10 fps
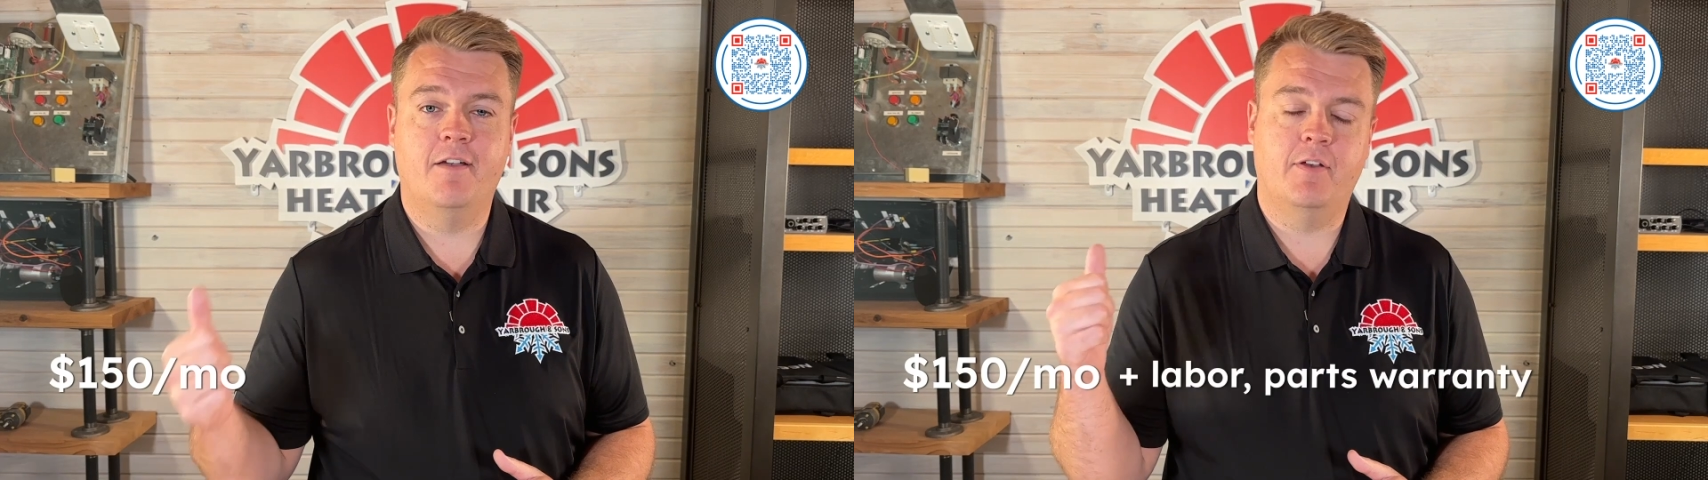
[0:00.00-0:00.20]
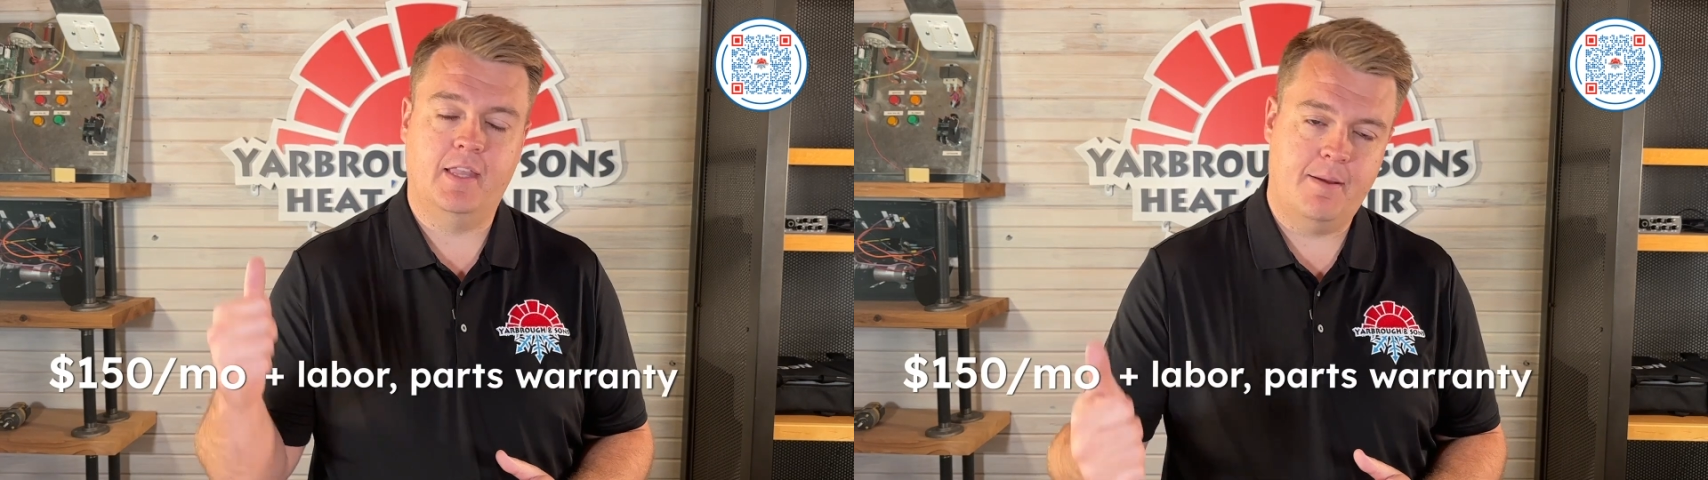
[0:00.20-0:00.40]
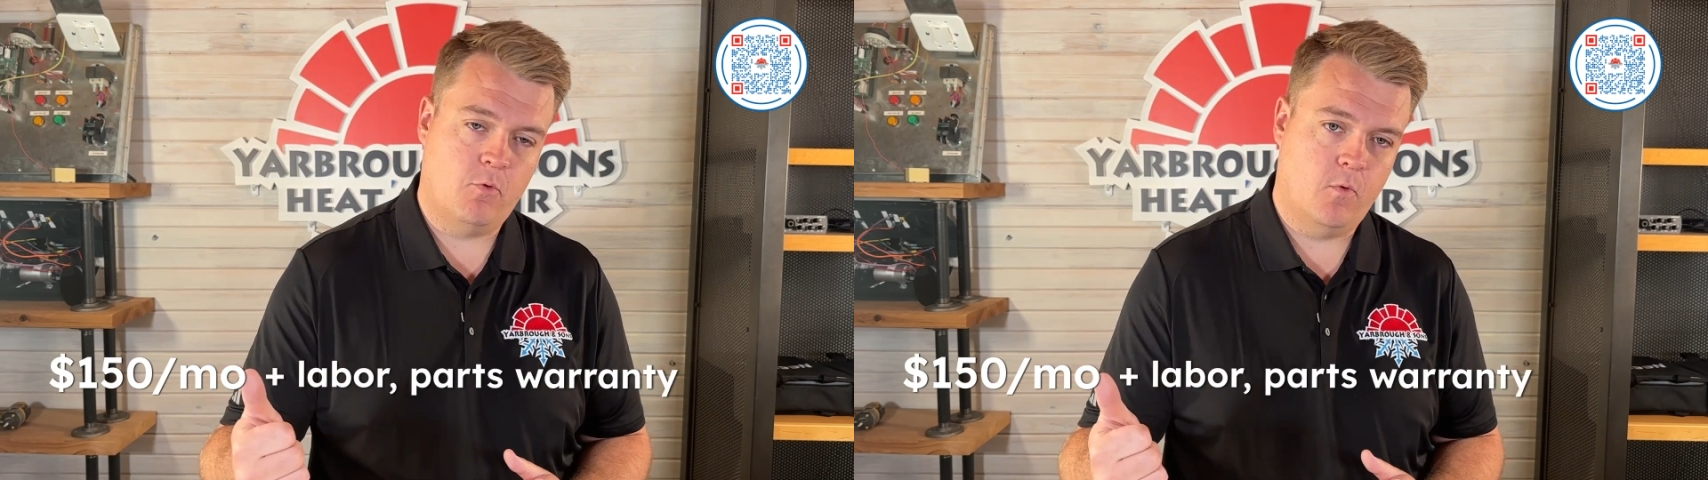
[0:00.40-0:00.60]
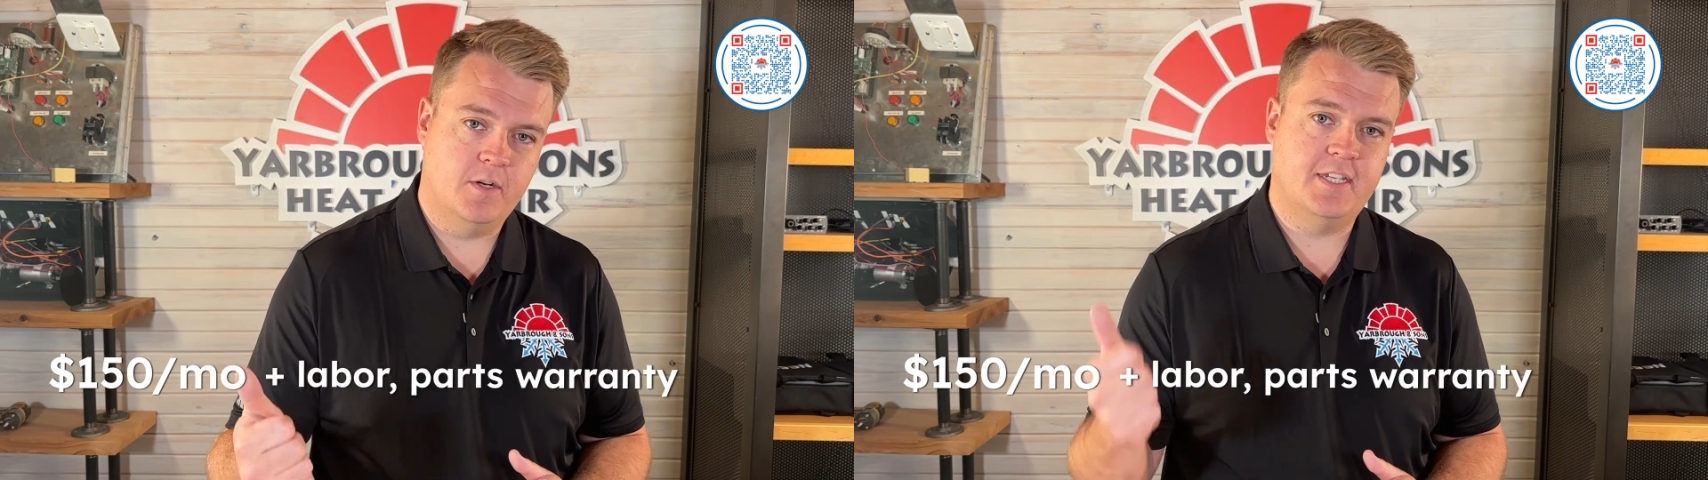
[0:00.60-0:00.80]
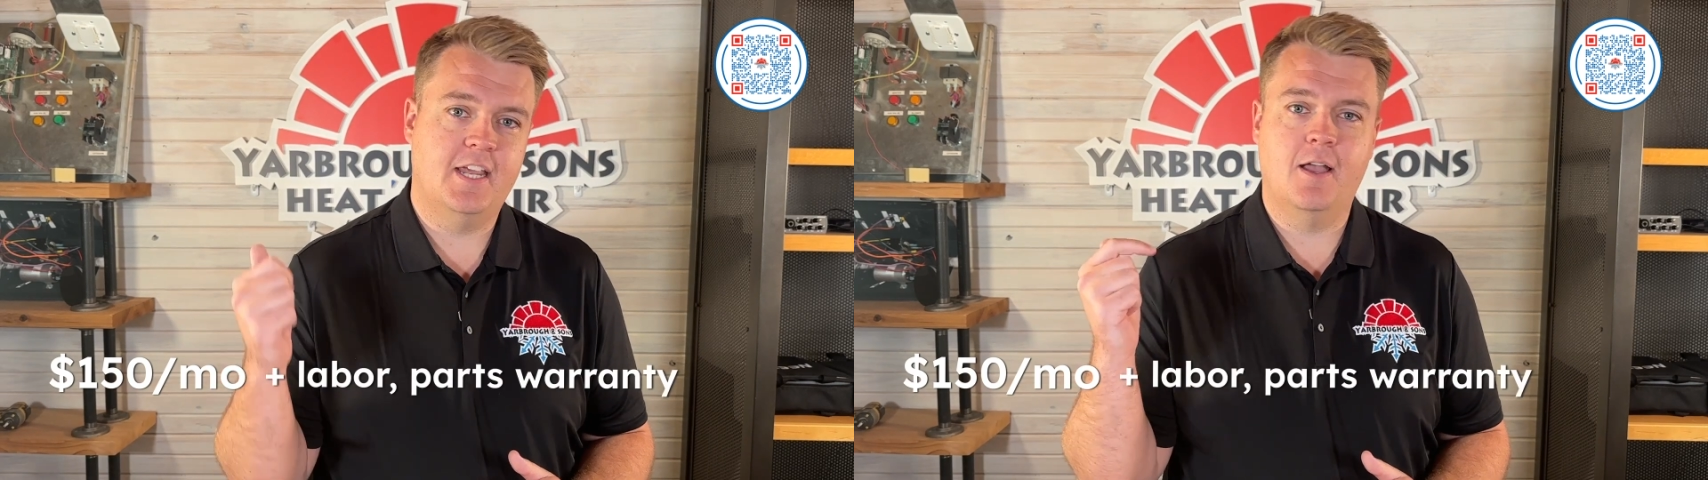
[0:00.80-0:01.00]
of a labor
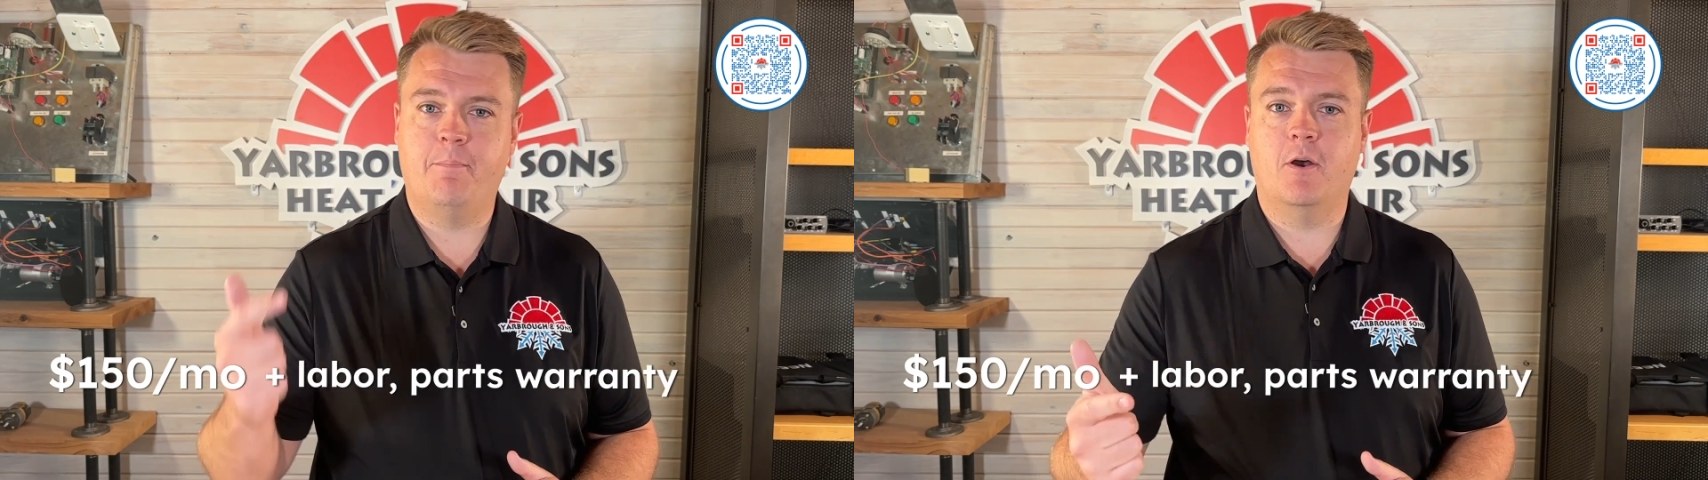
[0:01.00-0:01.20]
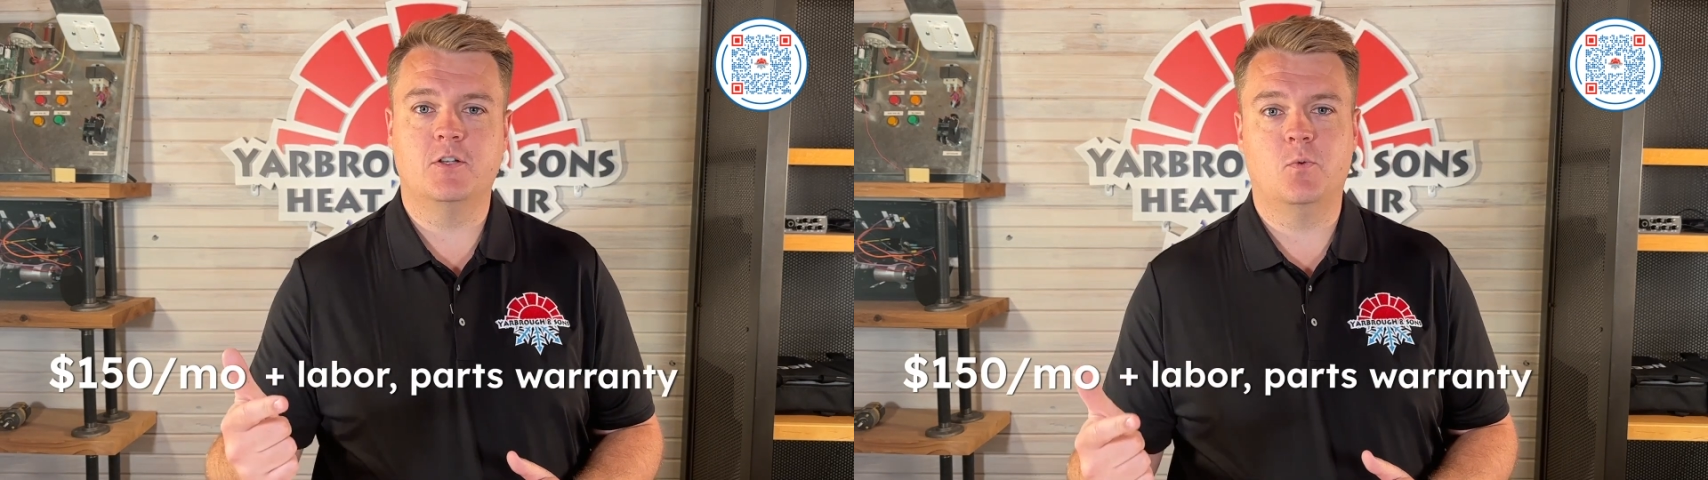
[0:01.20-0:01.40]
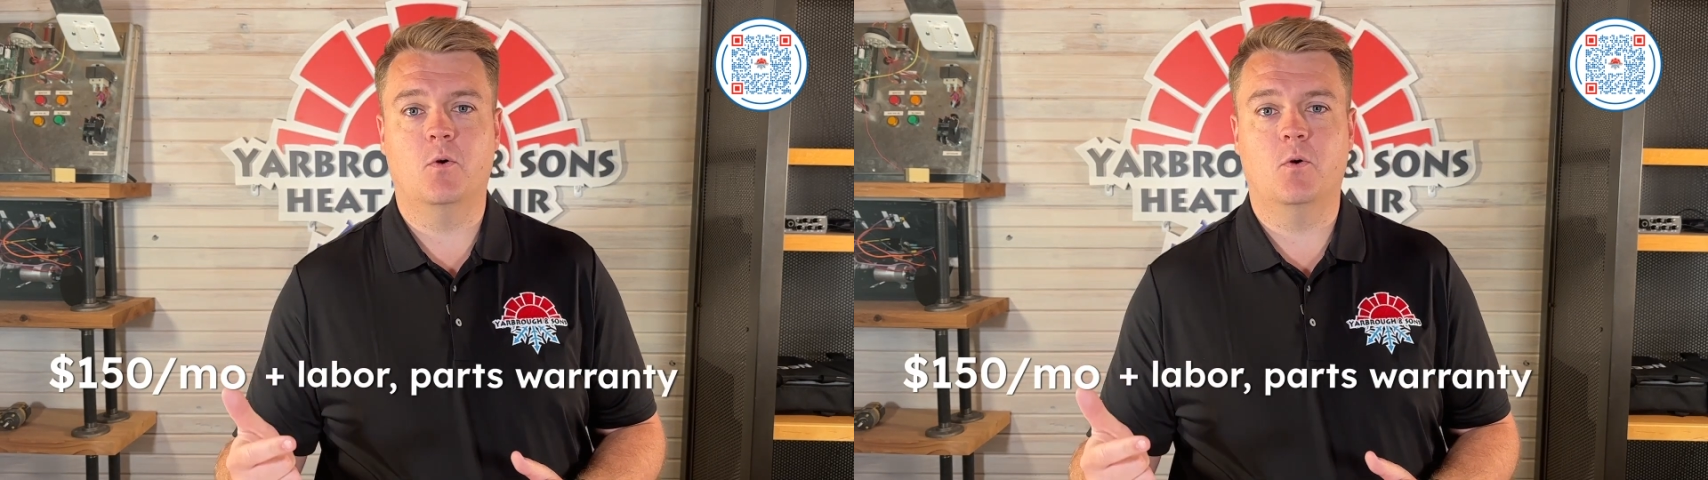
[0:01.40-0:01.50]
warranty, a parts